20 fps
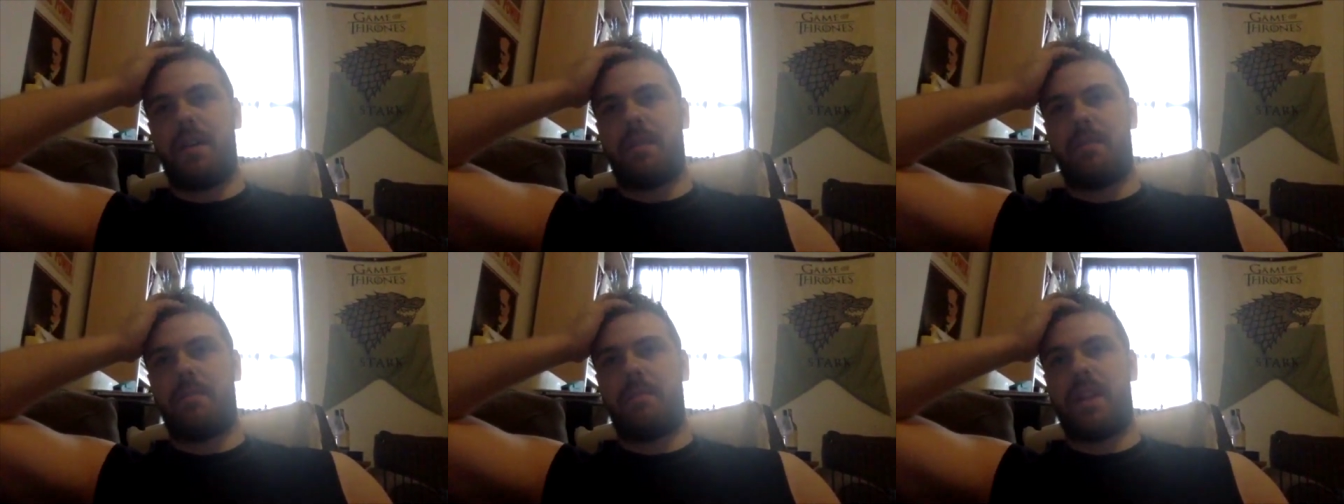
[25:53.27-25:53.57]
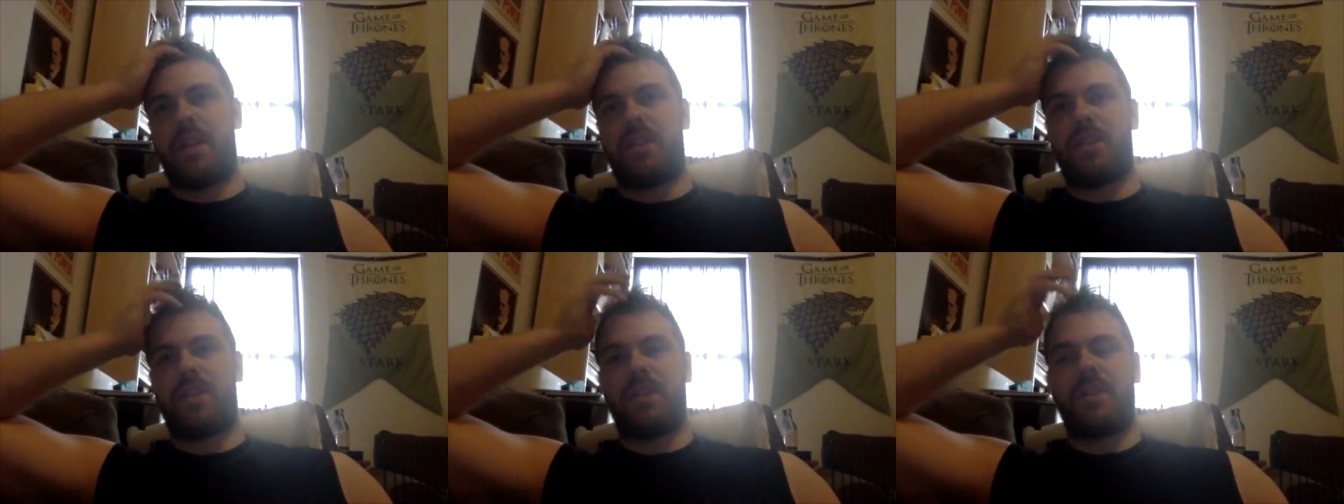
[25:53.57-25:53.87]

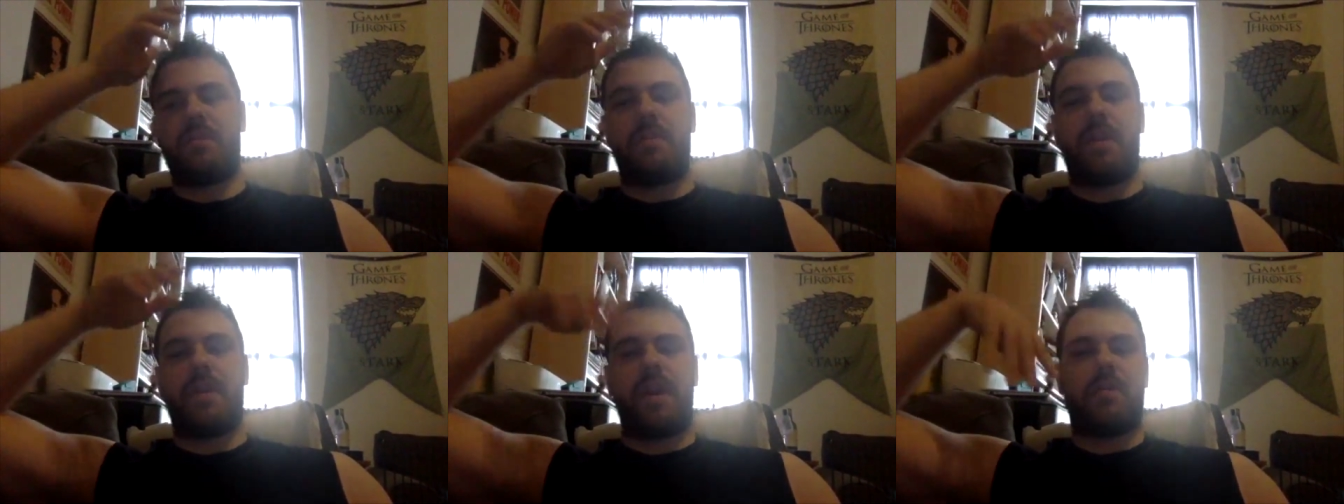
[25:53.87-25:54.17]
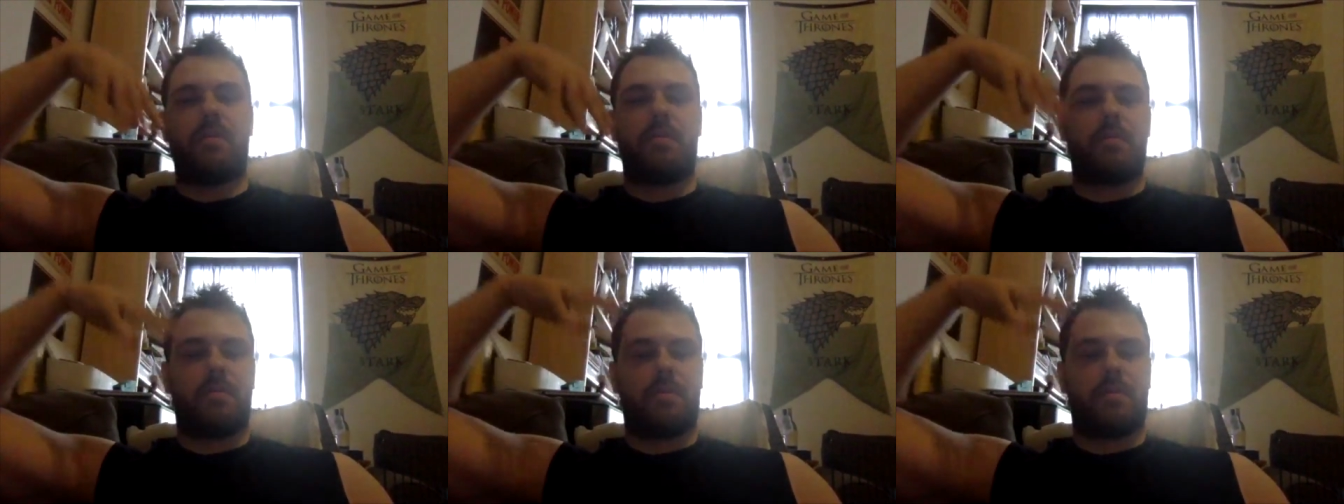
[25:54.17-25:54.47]
mentioned
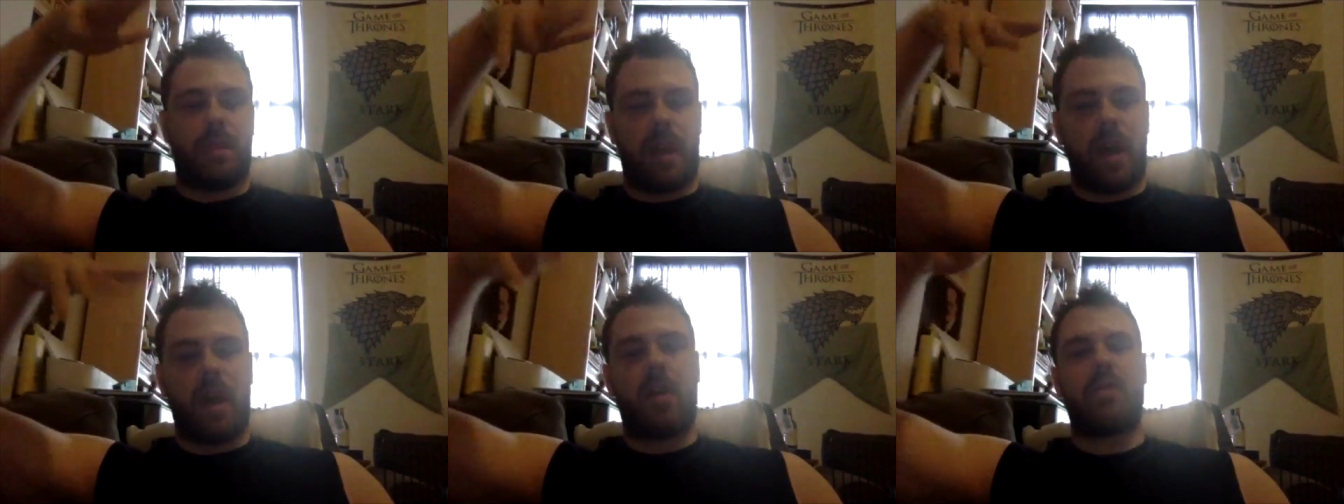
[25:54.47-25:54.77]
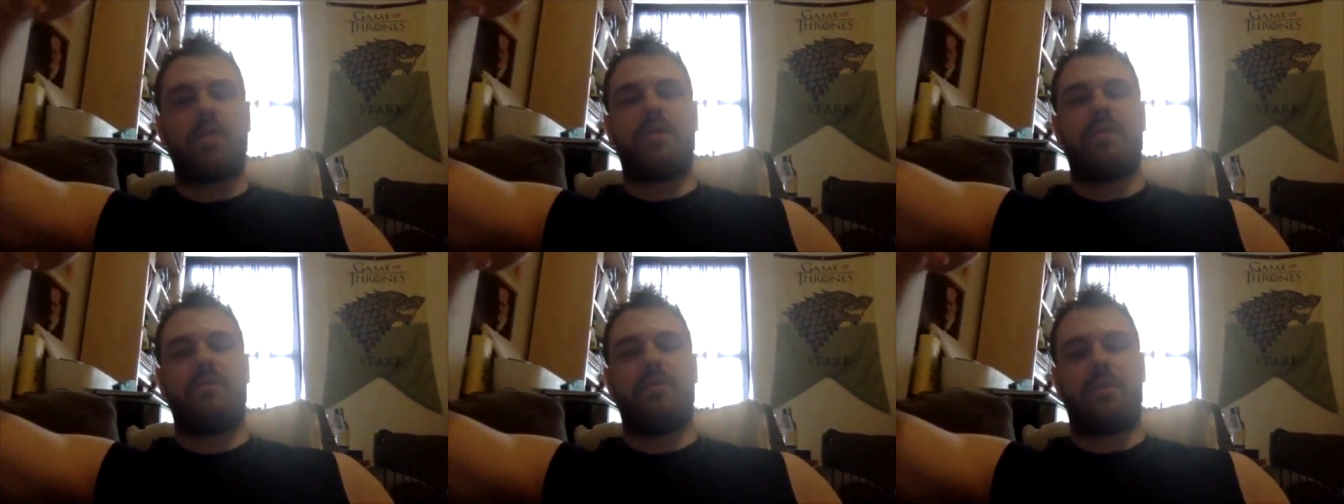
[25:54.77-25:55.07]
about
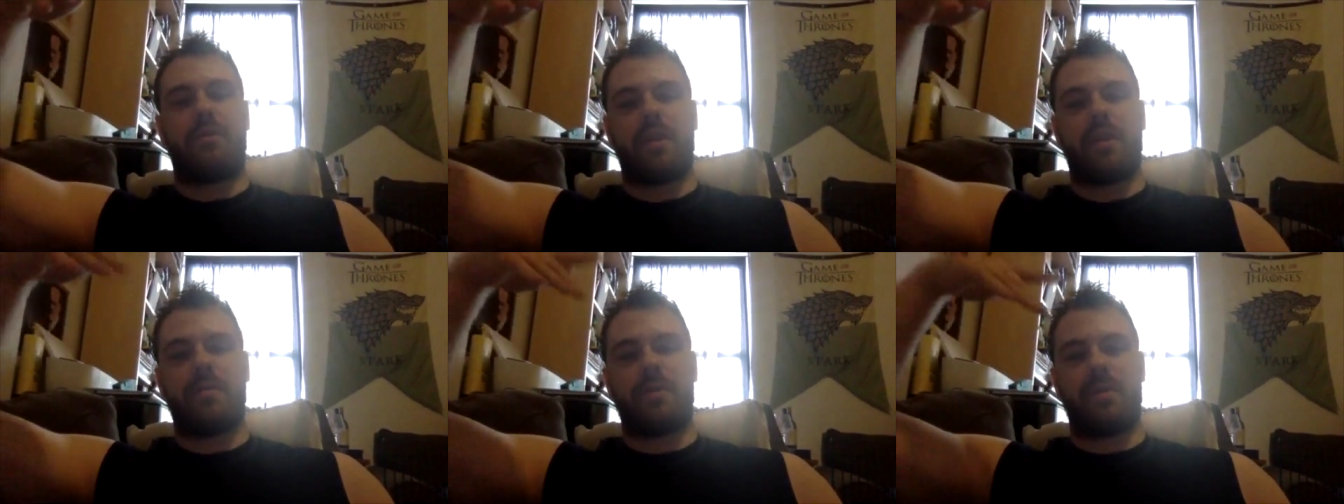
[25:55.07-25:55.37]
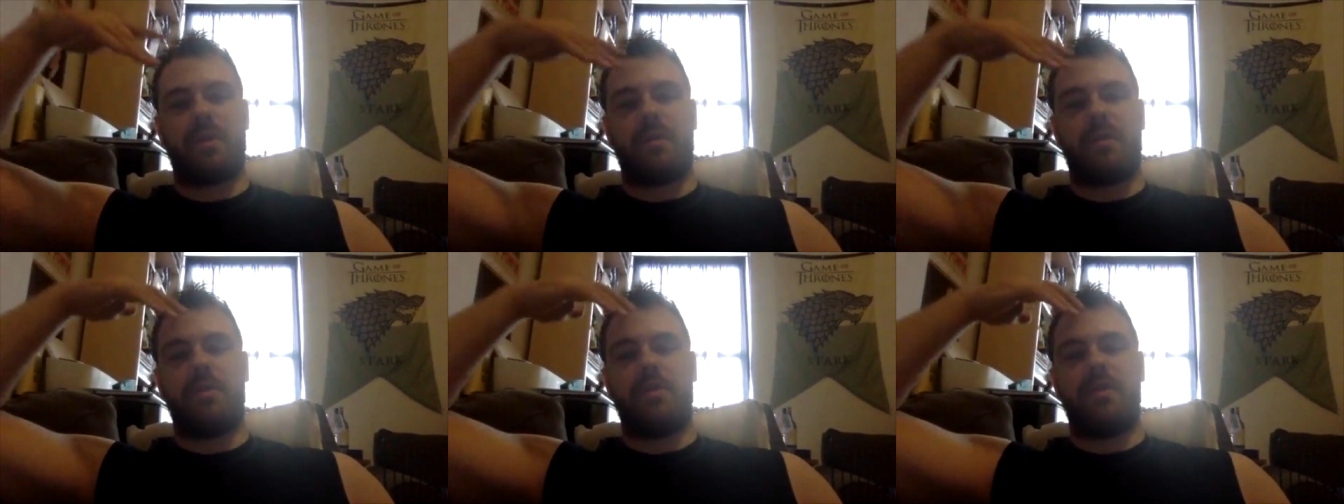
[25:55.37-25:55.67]
health of the crypto
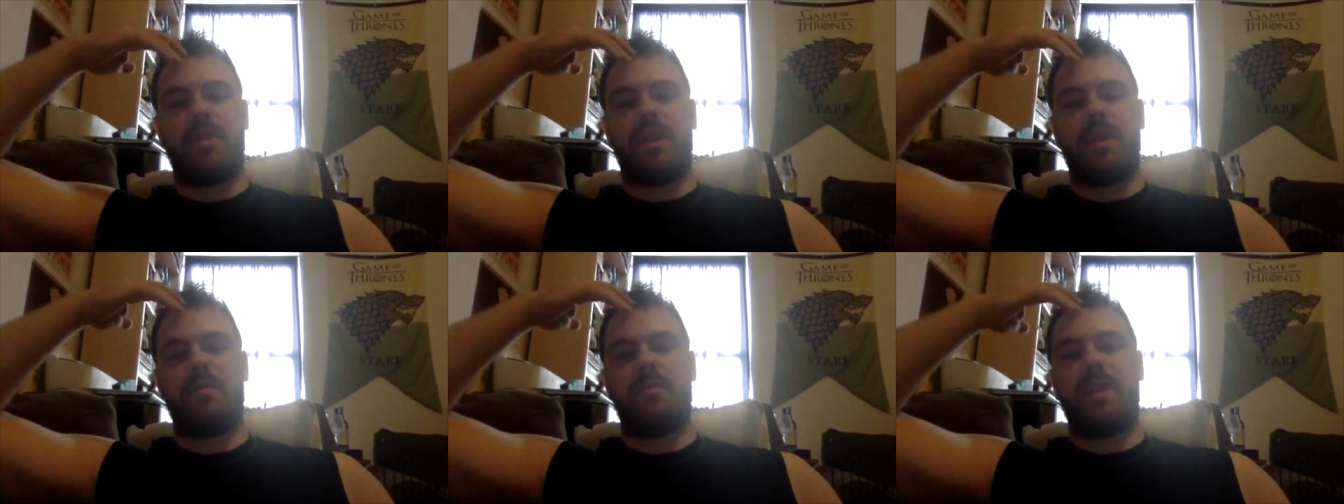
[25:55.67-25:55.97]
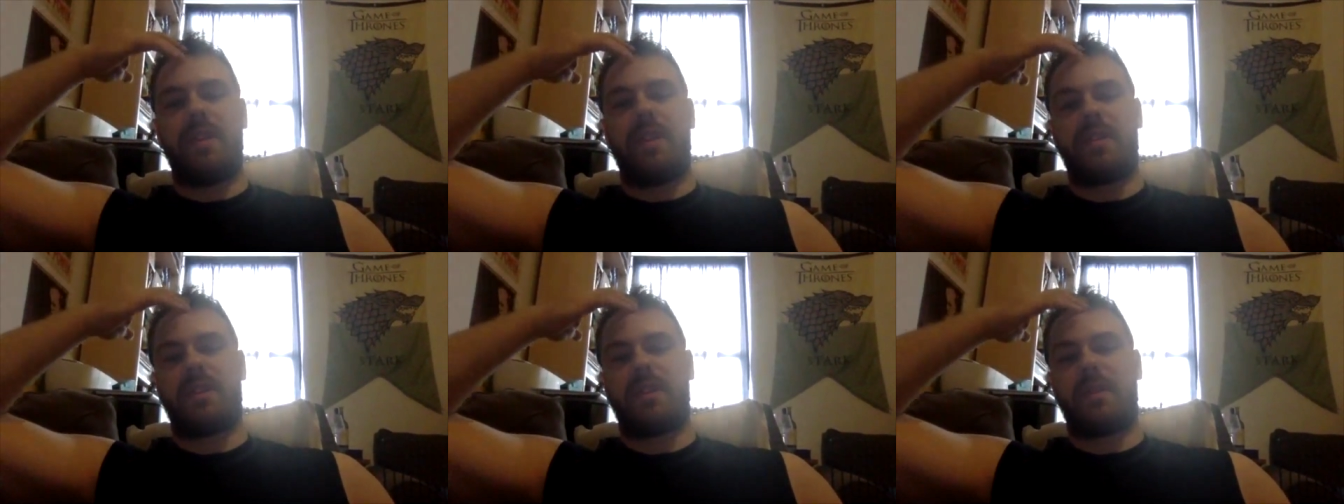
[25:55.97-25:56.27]
community
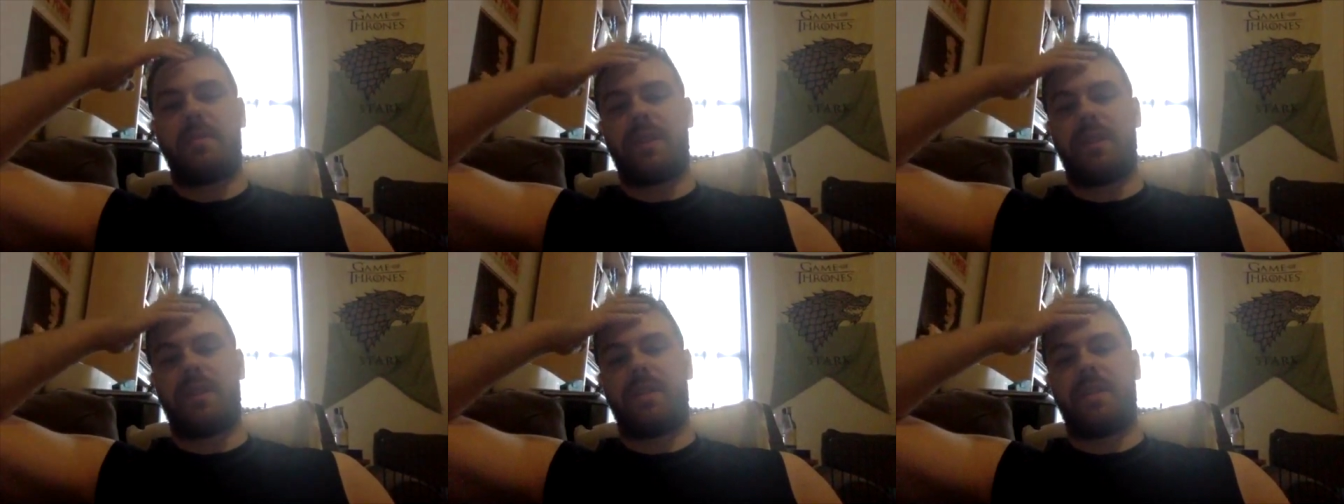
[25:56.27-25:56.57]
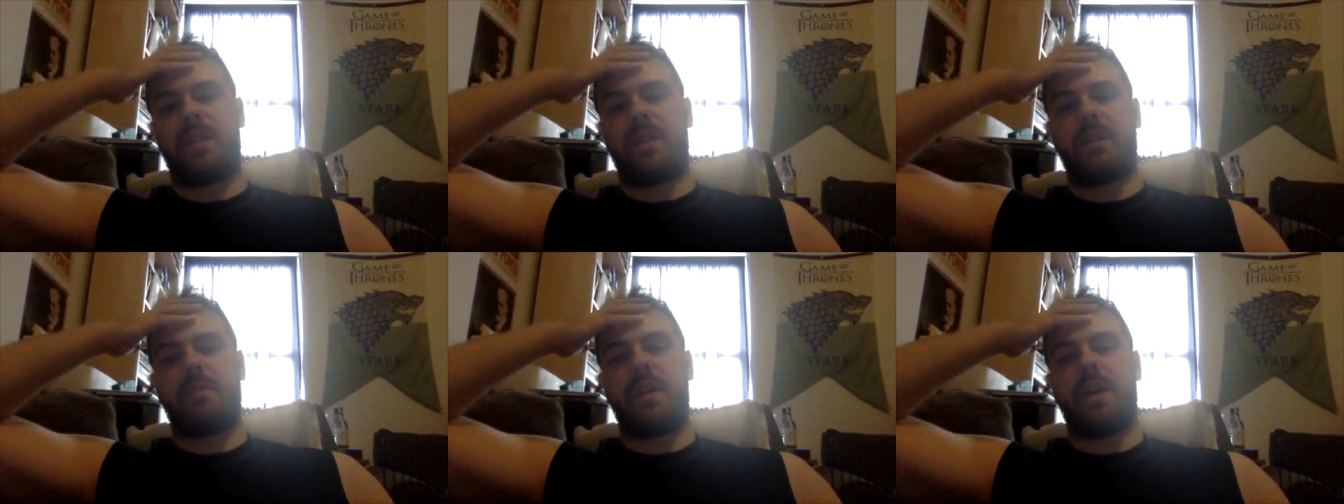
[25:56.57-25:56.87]
being something to
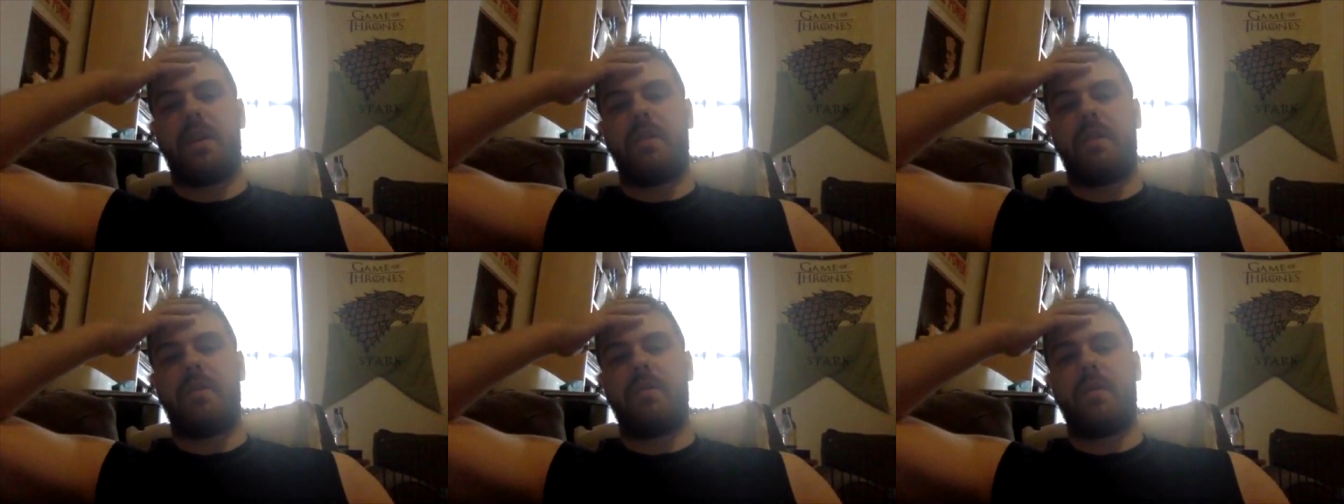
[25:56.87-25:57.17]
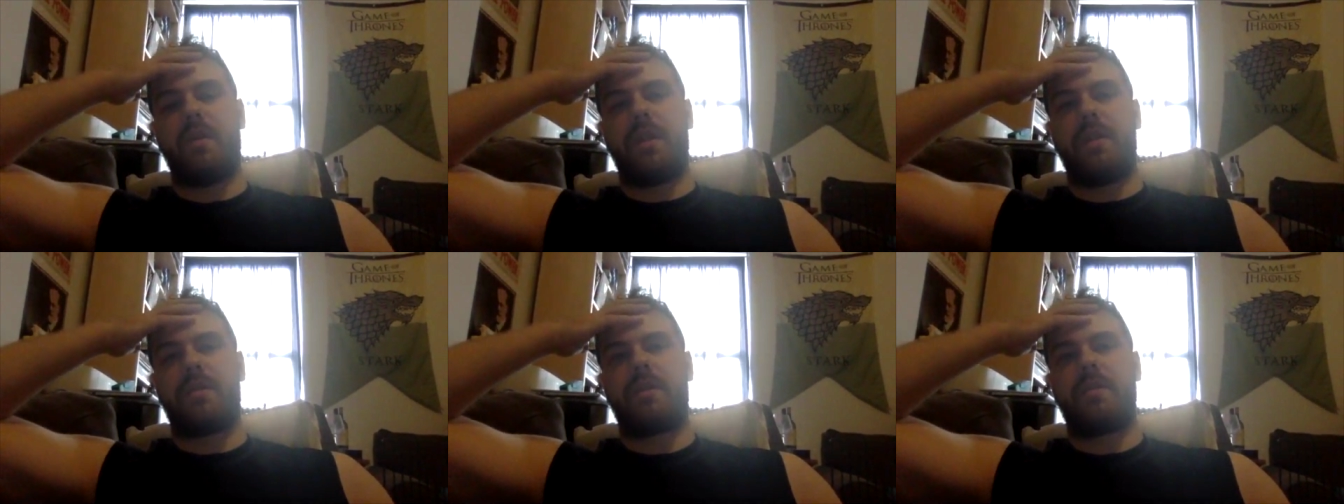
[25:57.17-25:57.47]
think about
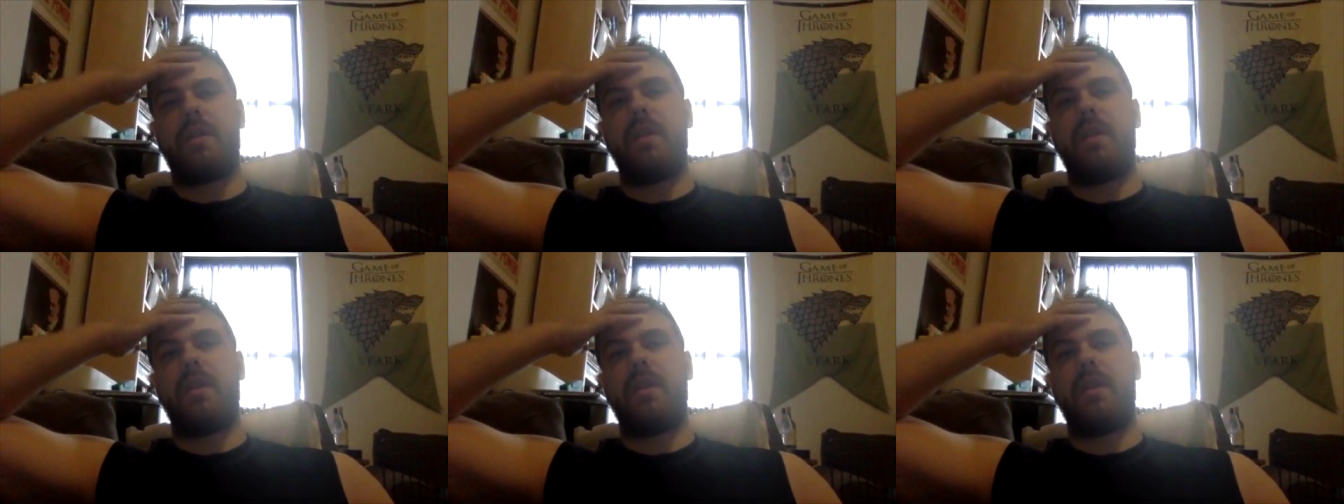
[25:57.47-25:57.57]
with